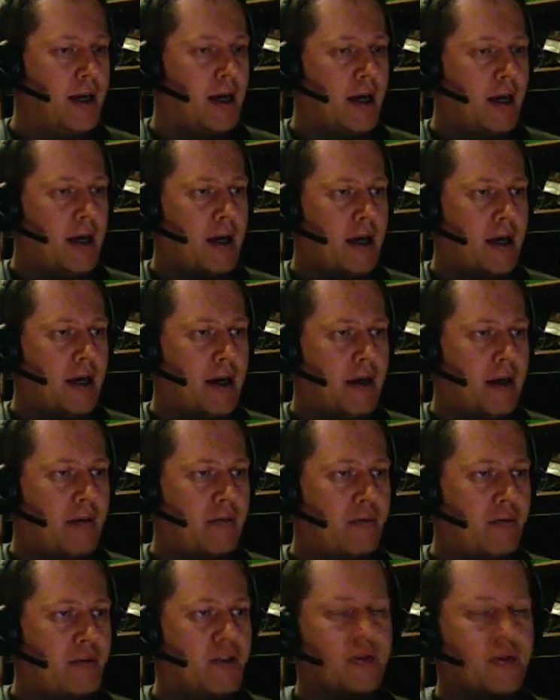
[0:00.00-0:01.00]
There
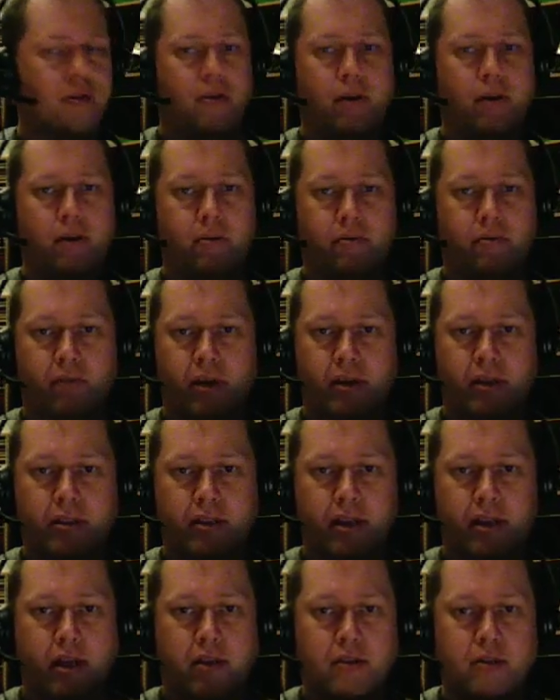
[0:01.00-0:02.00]
were some things
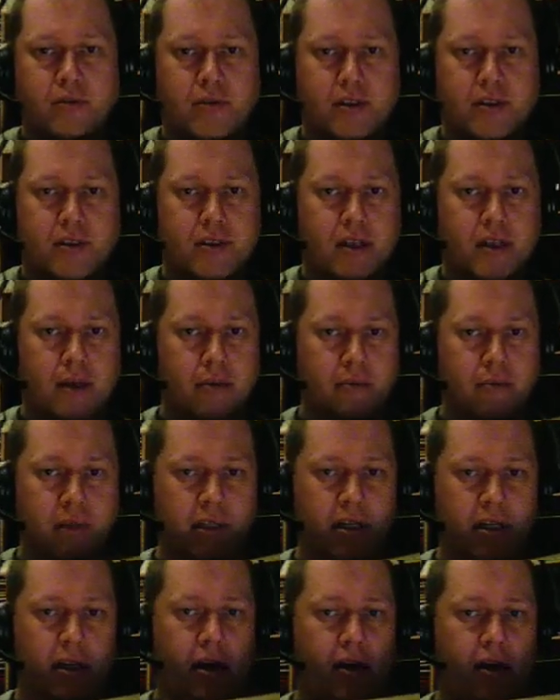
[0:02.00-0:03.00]
that I noticed
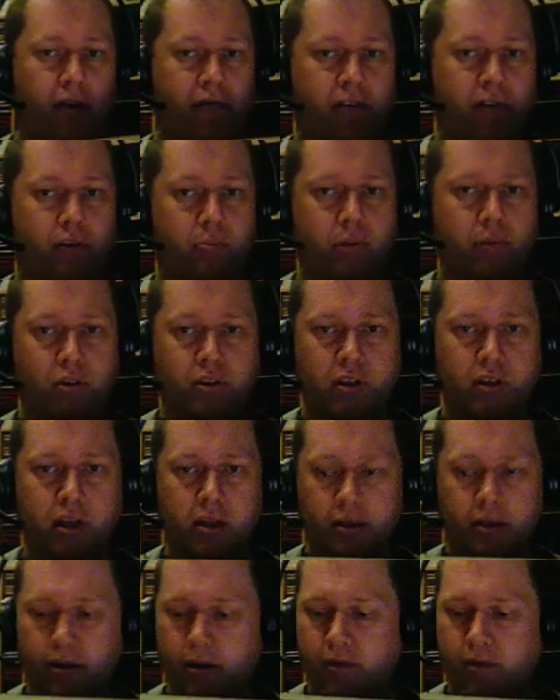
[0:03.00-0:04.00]
immediately after unboxing
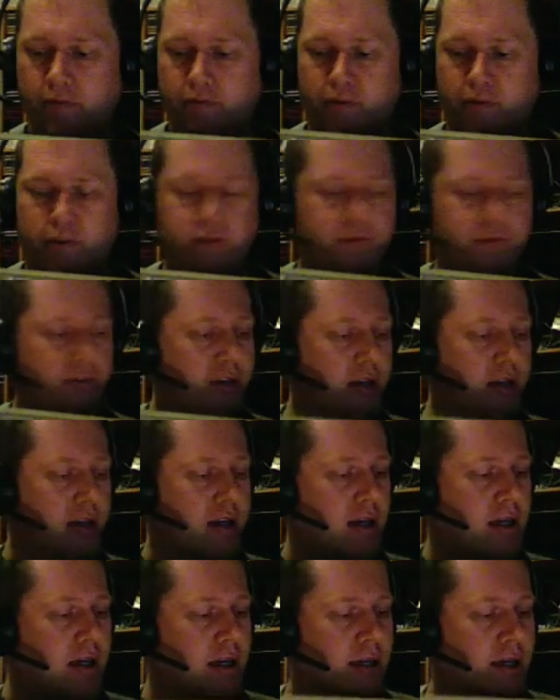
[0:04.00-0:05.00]
it. First
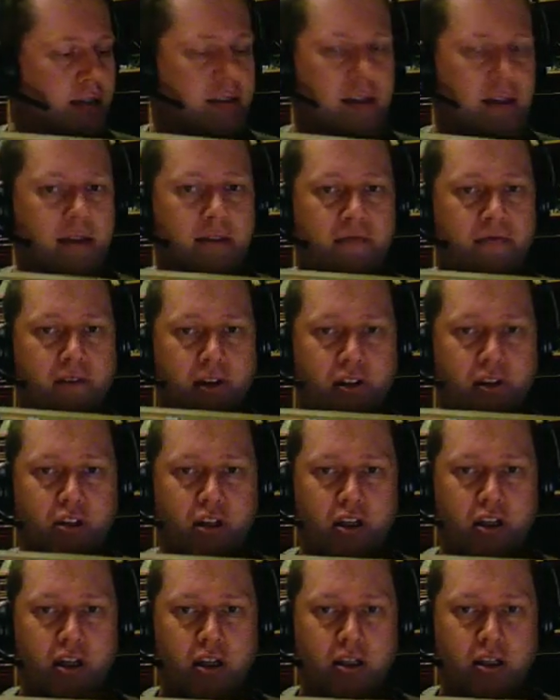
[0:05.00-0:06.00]
thing is that the function
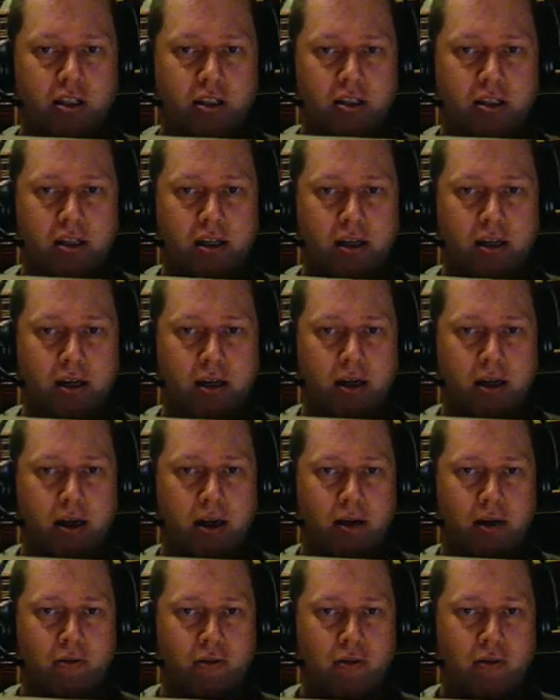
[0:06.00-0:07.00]
keys
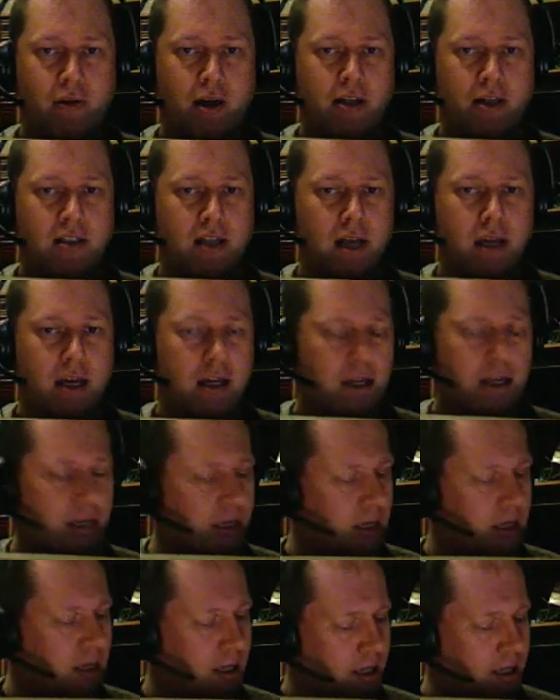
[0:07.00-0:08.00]
on the right side,
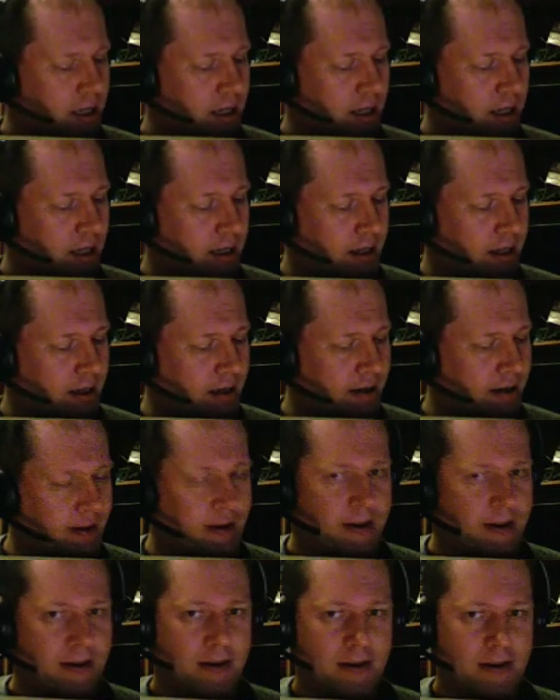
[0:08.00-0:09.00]

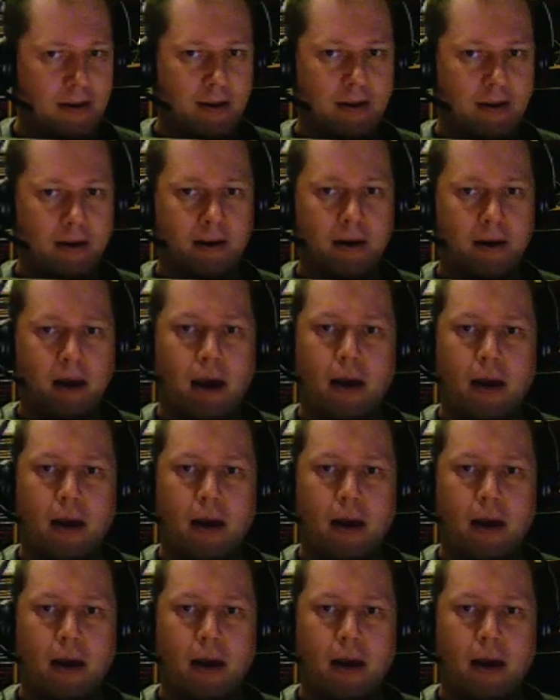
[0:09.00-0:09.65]
they